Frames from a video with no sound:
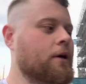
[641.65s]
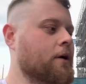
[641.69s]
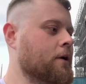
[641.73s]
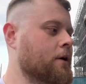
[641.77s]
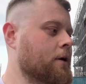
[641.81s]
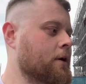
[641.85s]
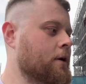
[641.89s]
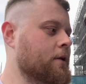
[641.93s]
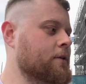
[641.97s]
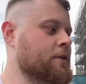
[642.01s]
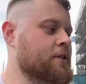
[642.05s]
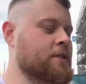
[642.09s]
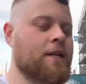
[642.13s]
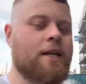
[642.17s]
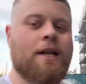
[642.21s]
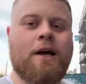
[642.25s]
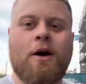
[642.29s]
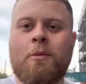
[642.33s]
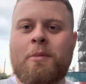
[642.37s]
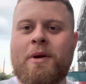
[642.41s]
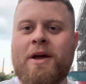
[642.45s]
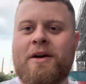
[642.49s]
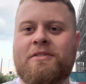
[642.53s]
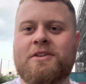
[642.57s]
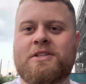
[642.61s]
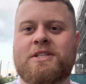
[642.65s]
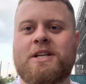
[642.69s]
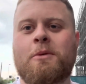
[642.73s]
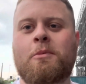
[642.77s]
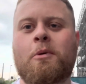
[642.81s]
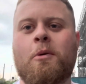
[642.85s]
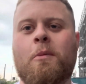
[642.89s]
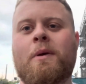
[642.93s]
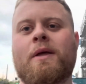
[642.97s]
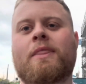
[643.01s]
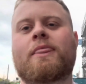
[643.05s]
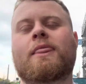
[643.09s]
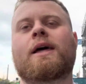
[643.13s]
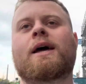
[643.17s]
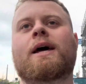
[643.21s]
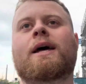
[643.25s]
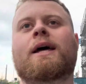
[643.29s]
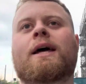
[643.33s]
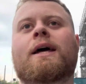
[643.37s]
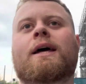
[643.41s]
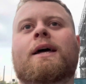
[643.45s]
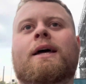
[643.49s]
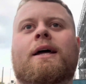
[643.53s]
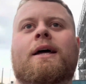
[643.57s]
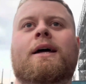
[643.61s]
uh, there's a little bit of a slip up in there
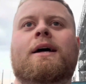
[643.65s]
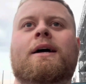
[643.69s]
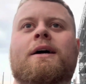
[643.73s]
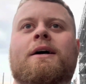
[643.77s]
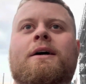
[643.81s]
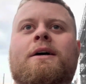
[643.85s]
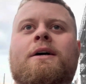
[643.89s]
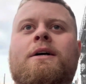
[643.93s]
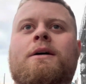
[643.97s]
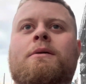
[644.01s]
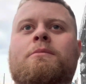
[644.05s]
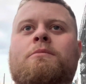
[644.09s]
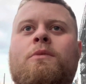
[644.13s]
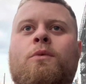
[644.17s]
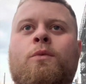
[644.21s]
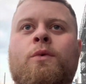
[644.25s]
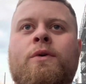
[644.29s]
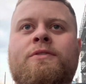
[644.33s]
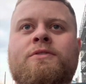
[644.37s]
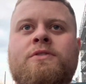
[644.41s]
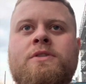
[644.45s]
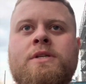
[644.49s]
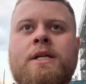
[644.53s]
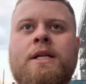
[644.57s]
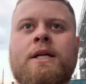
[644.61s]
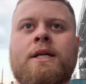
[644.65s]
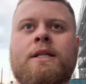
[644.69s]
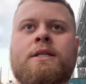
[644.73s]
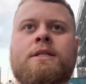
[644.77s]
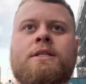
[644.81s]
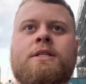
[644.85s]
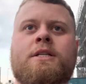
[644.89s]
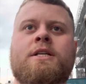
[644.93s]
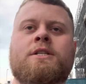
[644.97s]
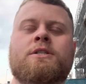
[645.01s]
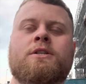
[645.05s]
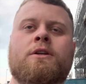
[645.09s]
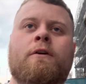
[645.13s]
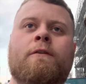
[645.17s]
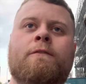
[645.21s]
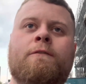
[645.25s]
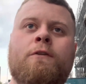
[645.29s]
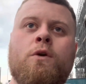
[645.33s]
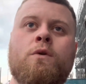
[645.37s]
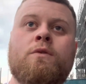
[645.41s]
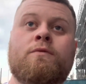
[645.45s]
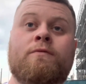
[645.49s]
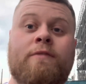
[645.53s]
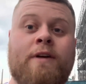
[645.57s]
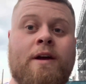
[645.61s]
um, we've seen it this season a
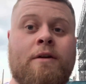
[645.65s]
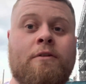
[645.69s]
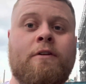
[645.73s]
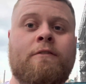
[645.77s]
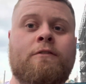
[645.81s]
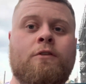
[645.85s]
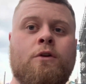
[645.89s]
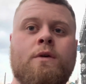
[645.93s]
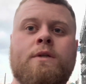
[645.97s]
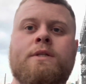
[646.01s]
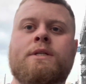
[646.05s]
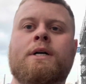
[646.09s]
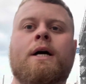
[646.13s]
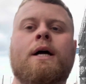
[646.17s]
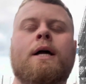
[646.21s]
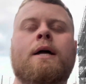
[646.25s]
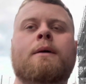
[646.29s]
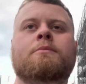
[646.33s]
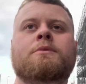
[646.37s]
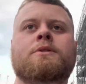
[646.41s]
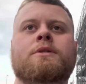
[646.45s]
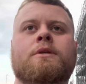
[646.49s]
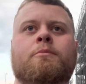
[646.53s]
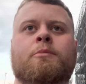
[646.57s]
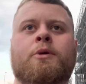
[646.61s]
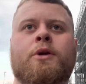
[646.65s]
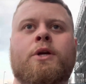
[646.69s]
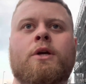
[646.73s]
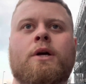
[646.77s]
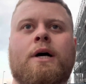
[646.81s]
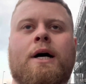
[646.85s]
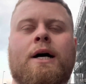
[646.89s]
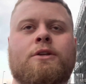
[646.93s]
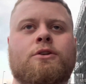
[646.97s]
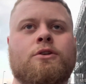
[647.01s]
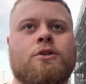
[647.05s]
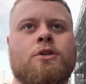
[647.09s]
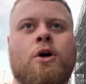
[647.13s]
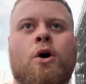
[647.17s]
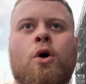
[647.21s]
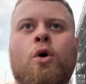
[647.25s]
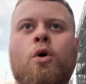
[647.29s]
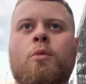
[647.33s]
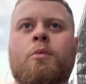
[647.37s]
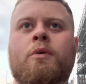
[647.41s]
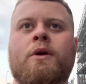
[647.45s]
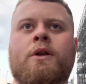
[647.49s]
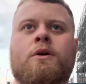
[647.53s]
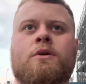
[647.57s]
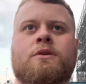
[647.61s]
few very few times but you, I just
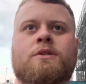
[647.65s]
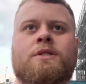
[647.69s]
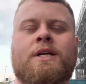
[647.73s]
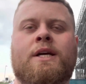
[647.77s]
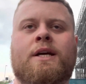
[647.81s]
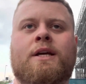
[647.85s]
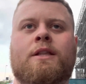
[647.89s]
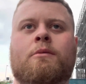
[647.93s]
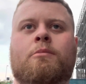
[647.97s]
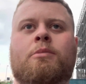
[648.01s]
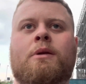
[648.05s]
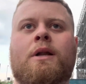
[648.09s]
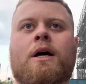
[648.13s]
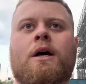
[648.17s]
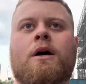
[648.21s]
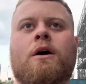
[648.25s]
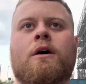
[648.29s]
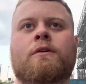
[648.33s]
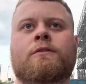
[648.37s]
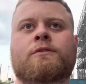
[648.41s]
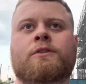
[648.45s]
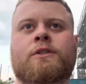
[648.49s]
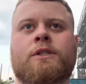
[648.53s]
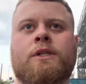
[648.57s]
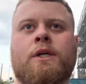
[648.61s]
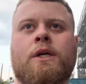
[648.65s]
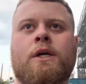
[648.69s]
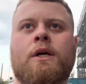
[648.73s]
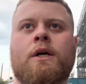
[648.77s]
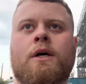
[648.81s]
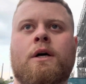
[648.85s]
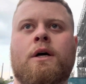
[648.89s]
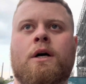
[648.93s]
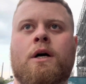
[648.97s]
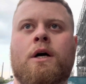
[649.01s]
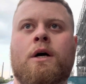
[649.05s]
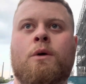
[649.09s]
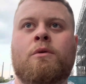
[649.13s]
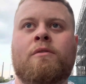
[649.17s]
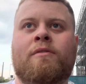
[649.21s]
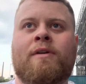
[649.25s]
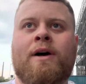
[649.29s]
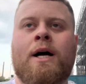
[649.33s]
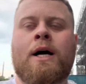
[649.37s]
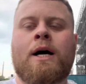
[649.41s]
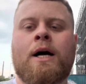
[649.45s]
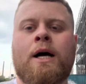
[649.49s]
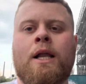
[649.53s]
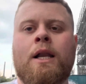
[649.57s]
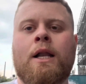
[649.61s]
hope we don't see it in the playoffs uh, with our
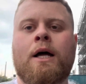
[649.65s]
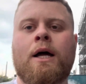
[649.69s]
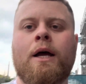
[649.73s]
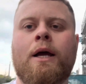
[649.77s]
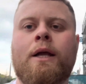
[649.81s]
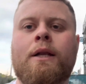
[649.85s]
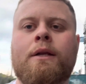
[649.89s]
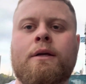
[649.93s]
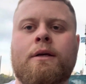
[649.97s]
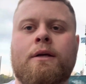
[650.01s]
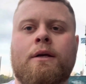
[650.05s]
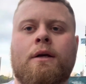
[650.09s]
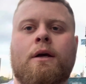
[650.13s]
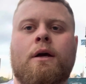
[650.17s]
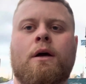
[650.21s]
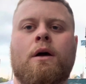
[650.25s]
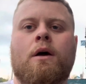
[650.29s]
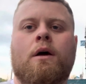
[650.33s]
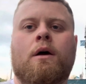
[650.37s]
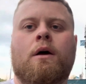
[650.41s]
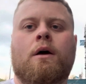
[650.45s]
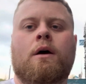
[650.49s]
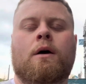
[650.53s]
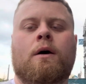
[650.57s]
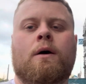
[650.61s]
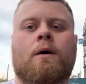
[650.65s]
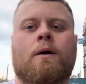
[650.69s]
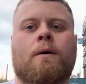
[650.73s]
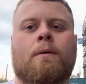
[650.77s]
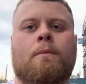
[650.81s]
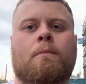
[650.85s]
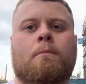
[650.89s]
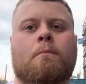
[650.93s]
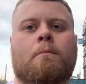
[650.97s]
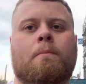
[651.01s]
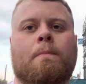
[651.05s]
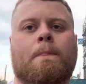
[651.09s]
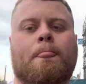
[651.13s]
high line um,